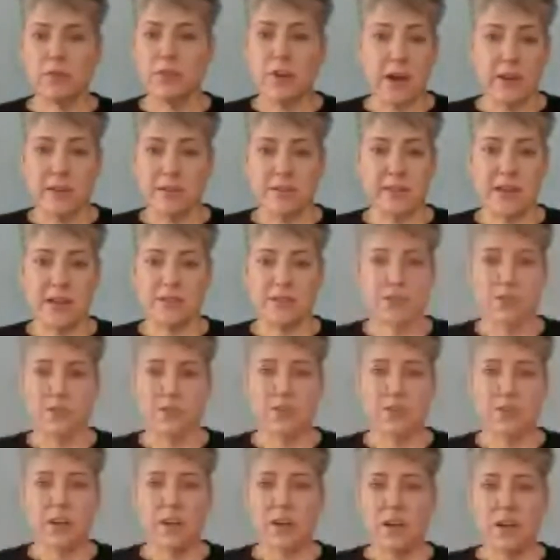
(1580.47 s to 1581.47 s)
You've got a
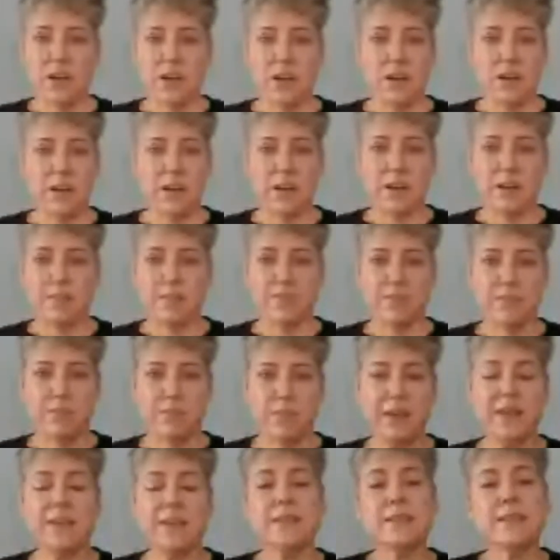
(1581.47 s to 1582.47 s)
desert
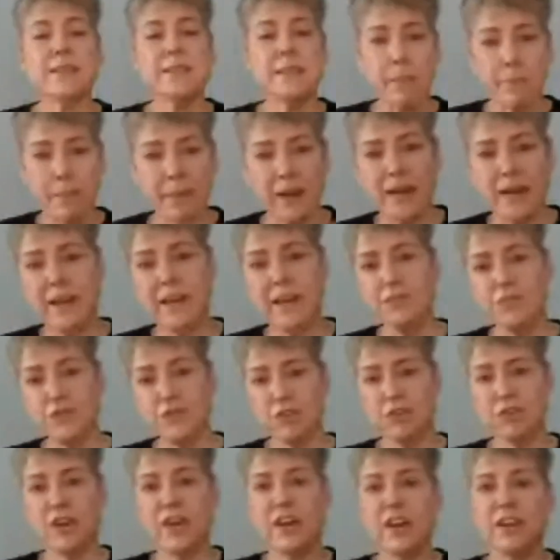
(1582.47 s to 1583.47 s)
um, because
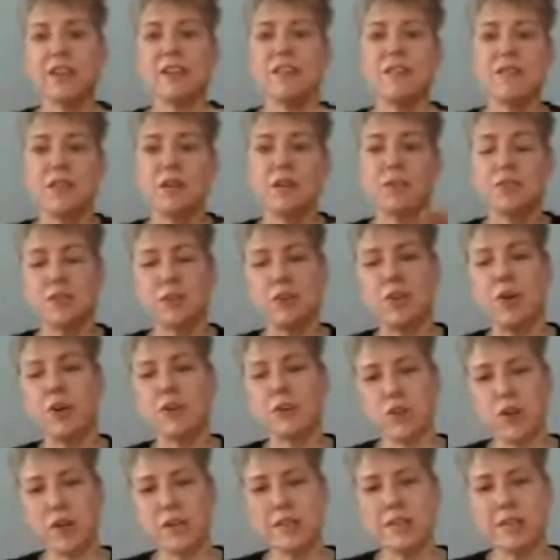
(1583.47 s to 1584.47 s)
somebody during those
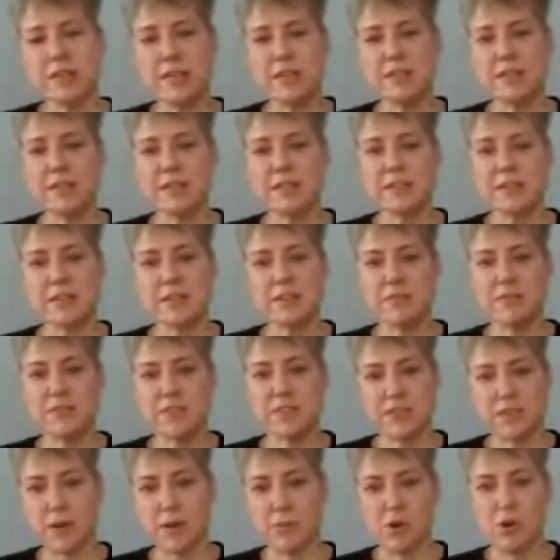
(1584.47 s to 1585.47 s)
long dry seasons
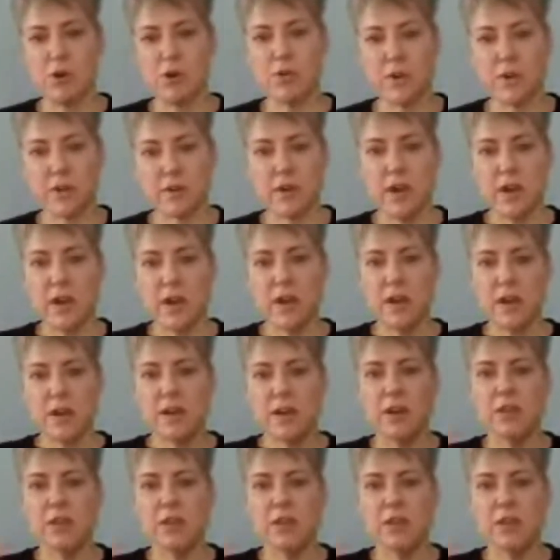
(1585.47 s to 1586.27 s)
of summer and